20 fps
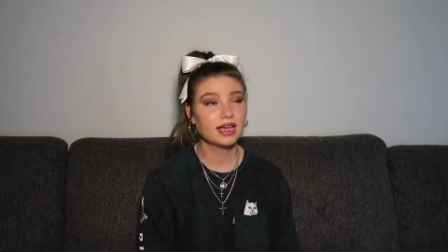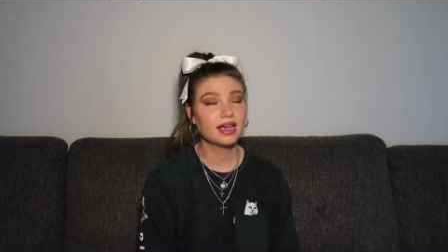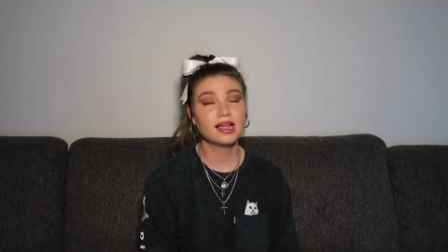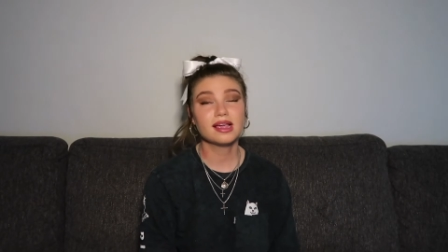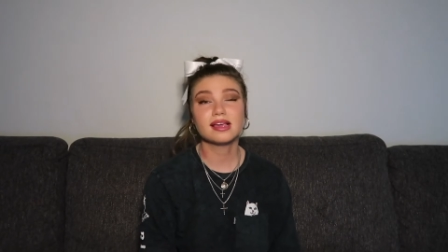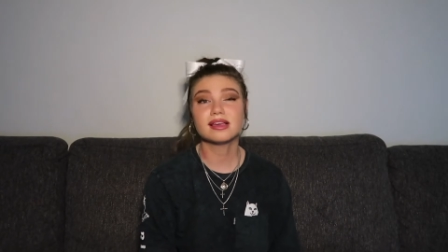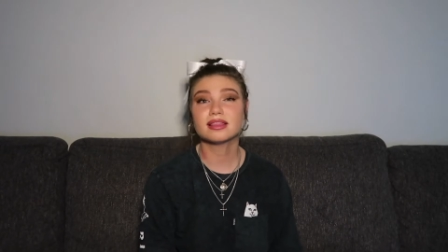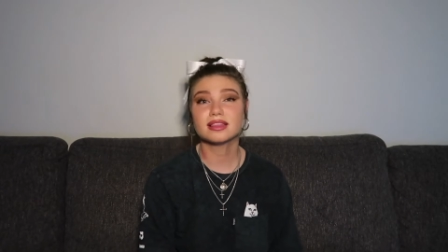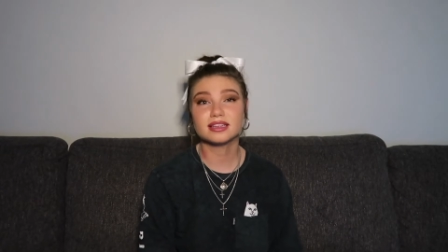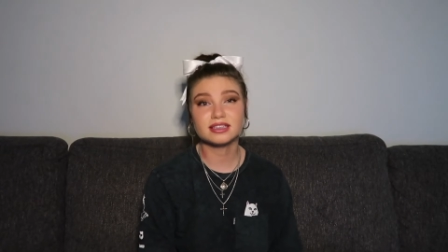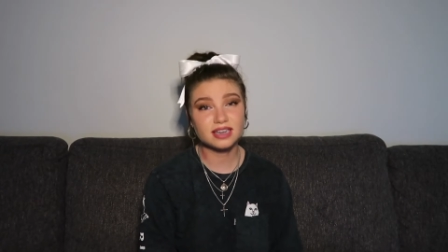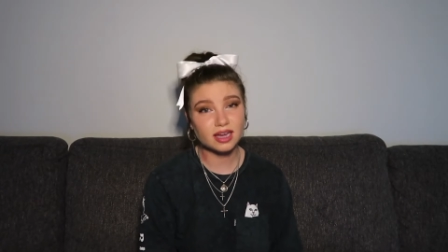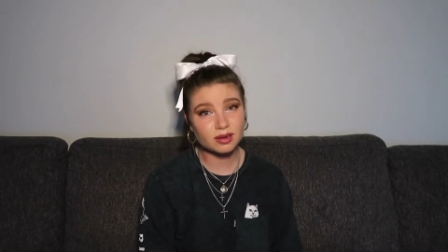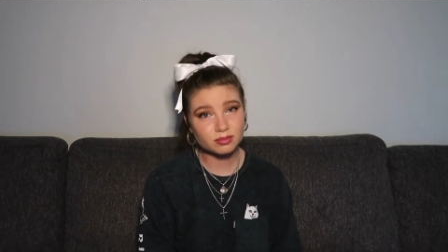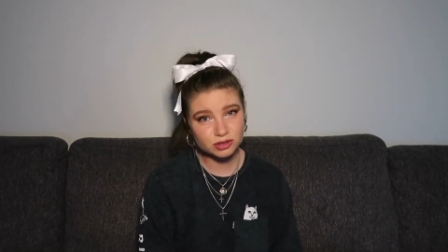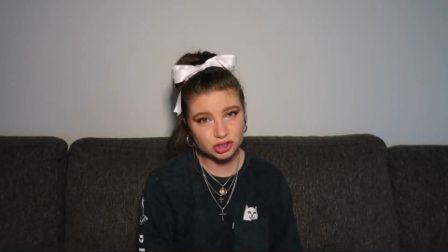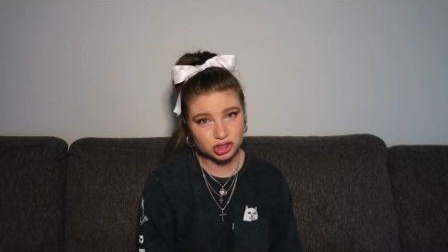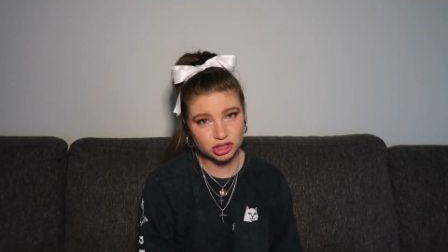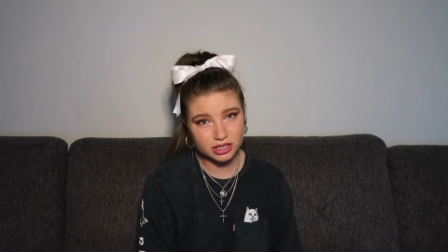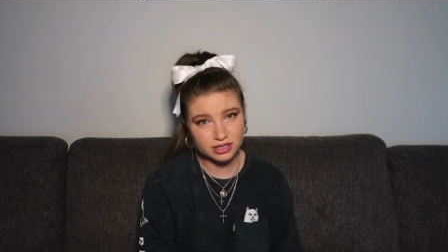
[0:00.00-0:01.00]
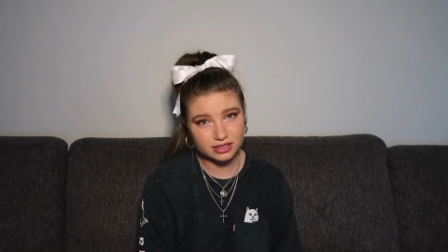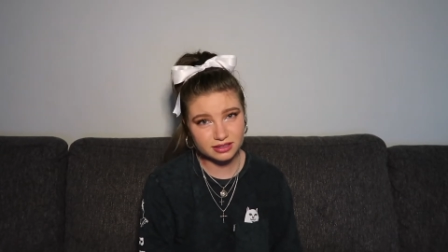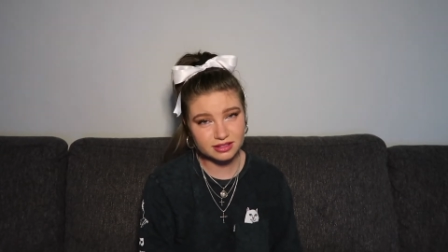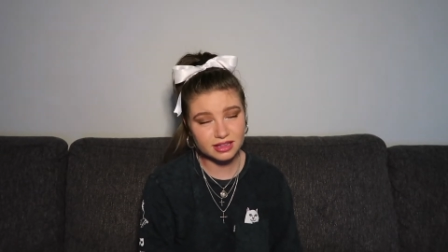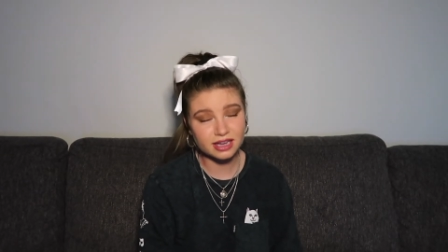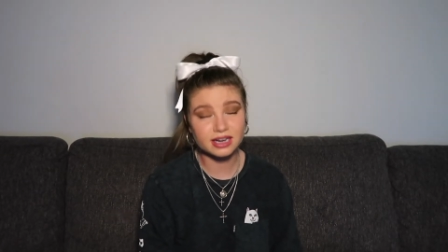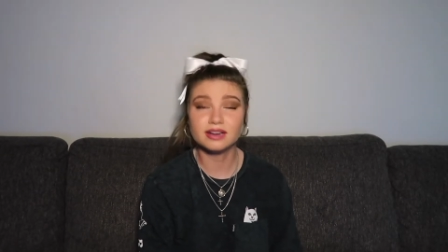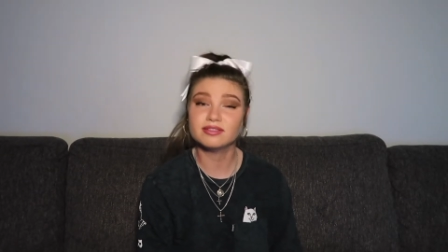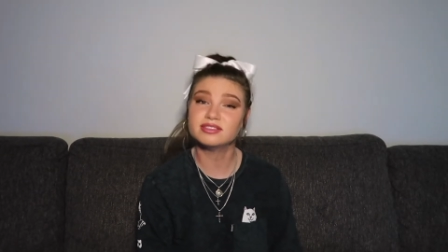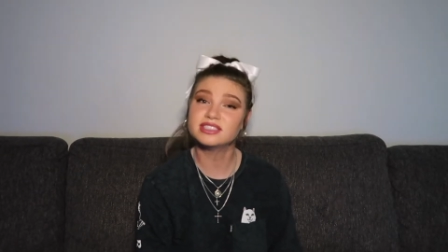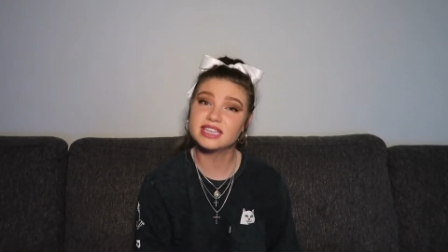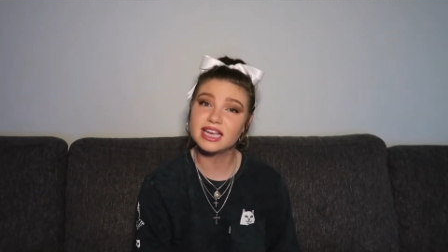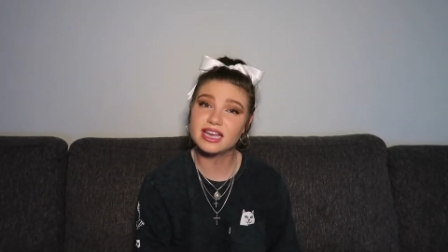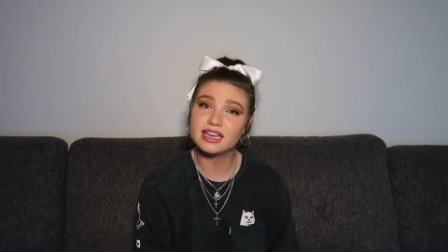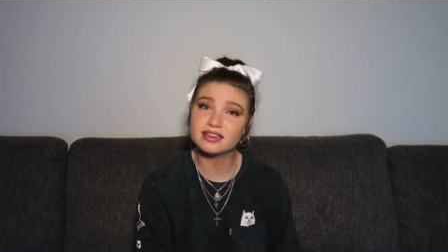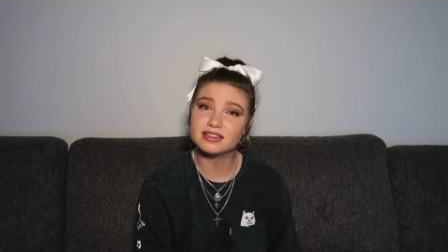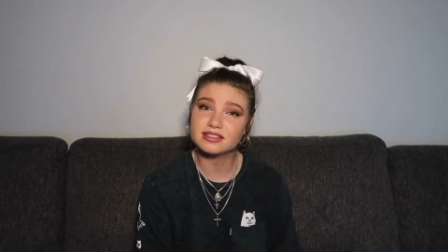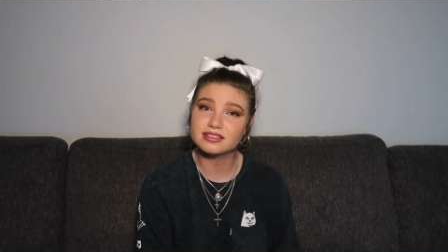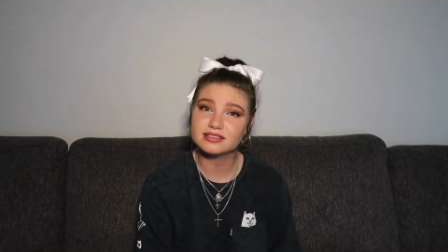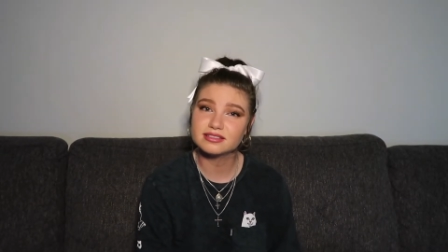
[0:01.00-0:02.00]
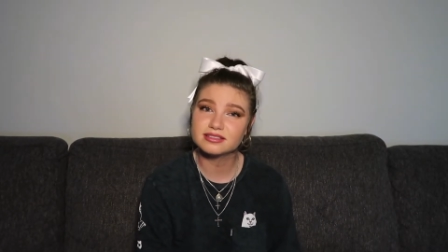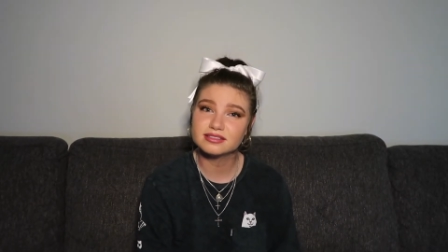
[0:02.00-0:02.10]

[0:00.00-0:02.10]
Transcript: and the dumb shit that I've said